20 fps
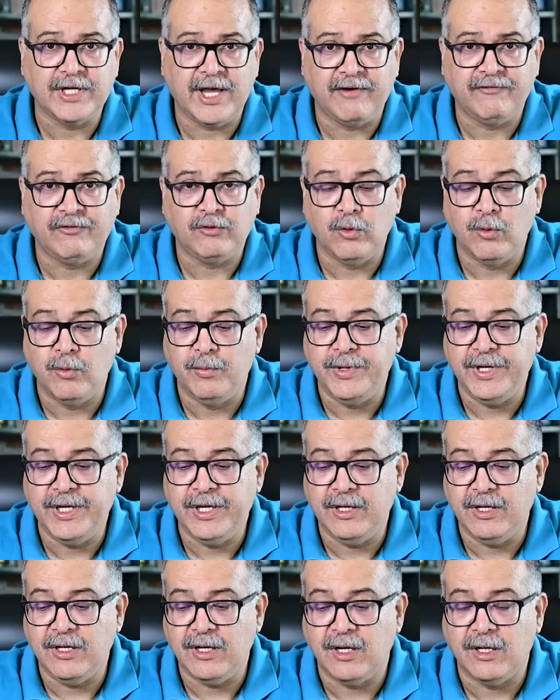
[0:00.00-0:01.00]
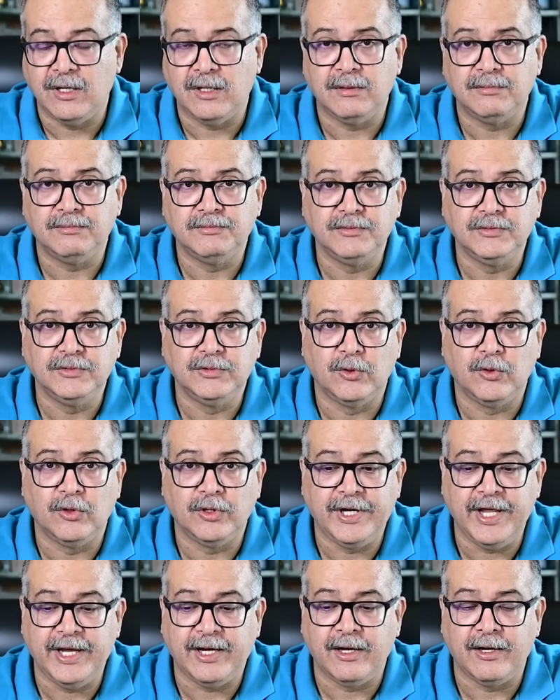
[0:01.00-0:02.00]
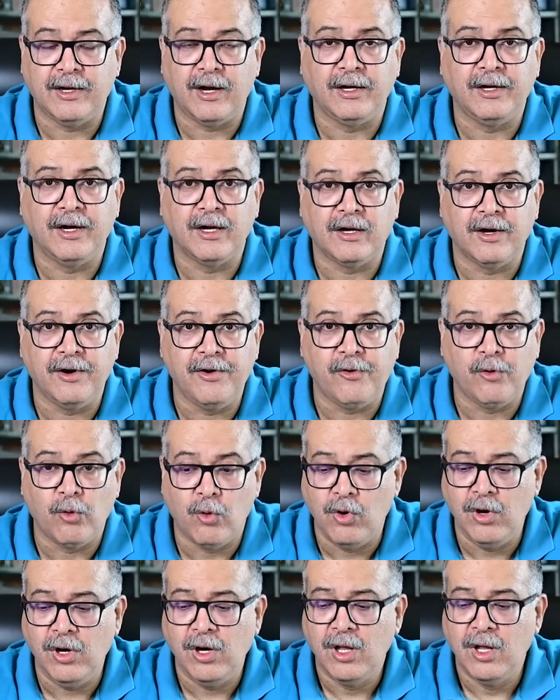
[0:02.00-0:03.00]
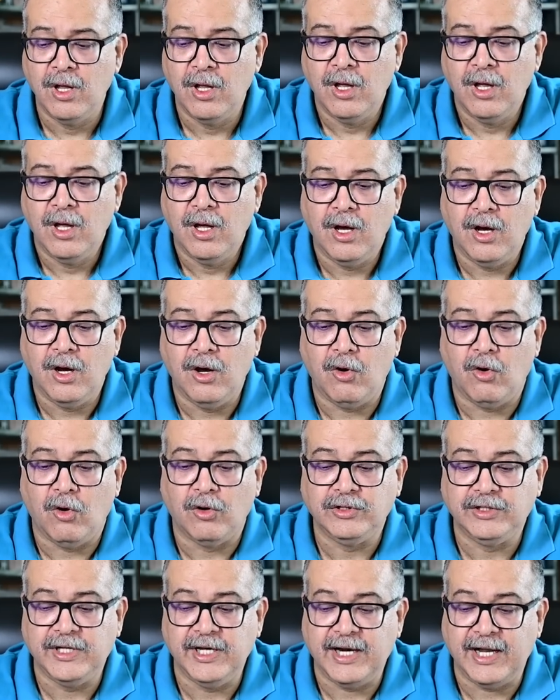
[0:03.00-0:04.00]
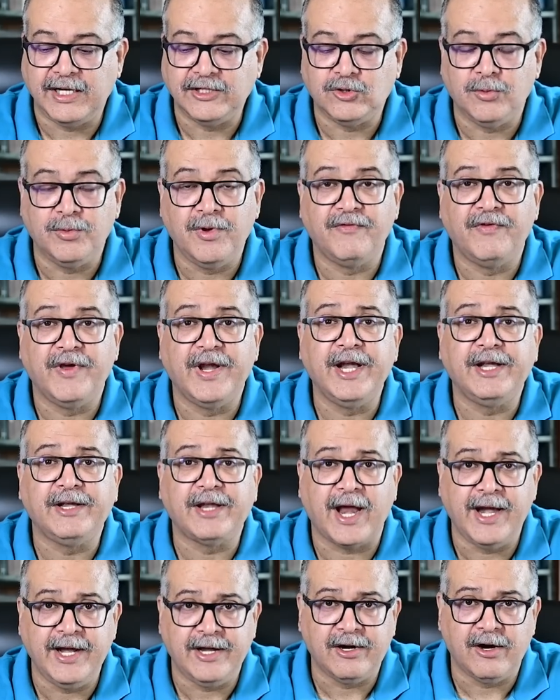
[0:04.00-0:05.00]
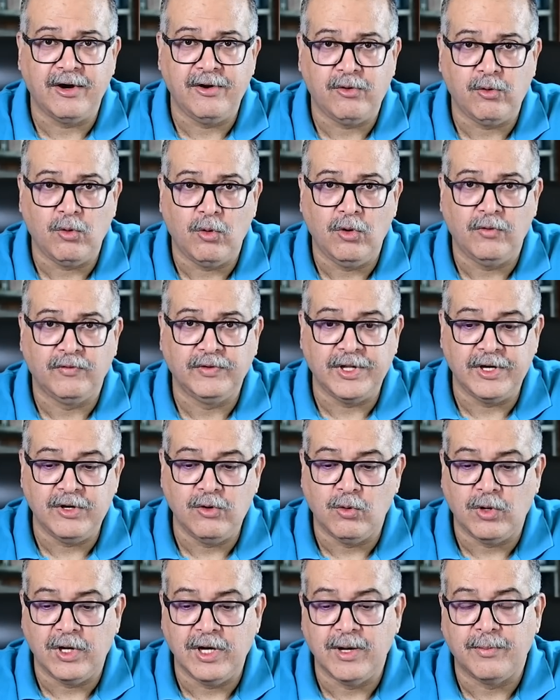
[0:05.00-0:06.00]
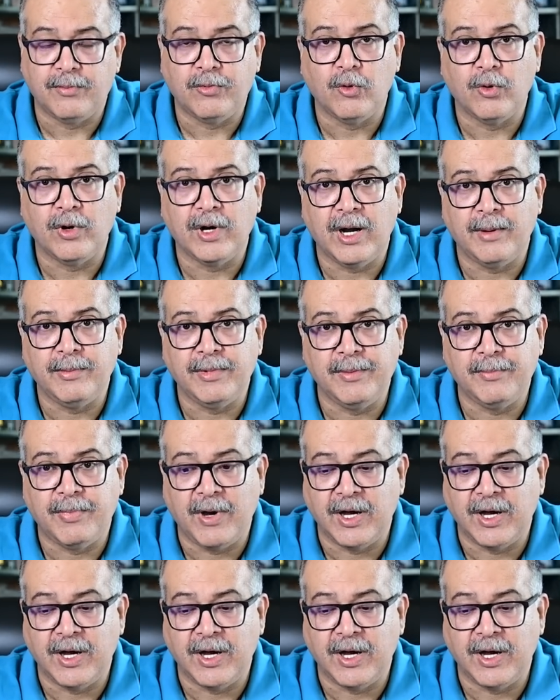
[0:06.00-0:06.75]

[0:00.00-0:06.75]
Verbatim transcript: have to be uh, you know, taken under control, uh, or there has to be a very tight control over the nuclear program in